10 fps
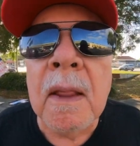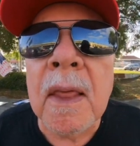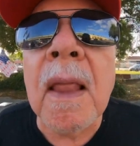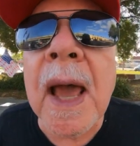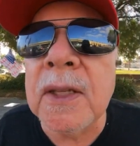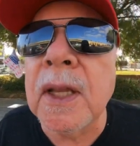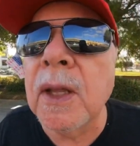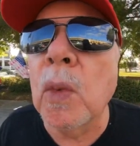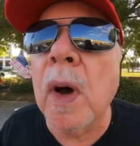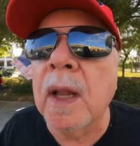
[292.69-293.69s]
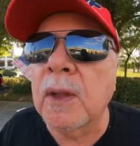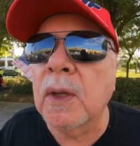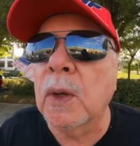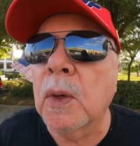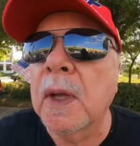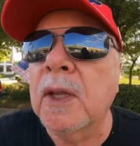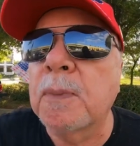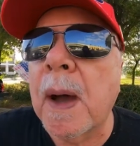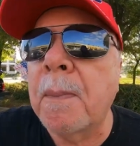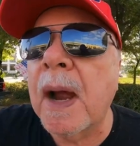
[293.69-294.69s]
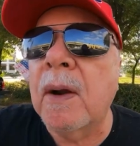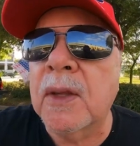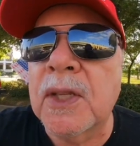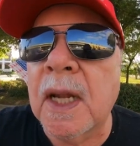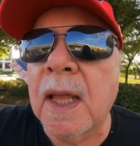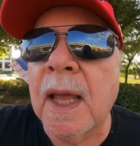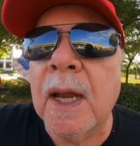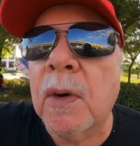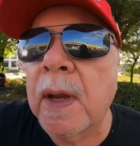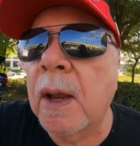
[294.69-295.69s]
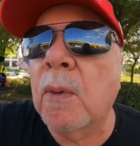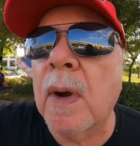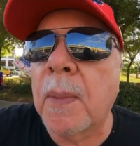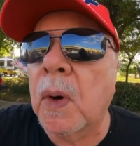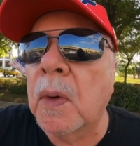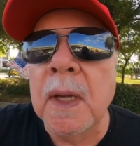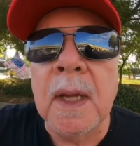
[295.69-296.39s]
the last thing you want to do is bombard a city and create rubble,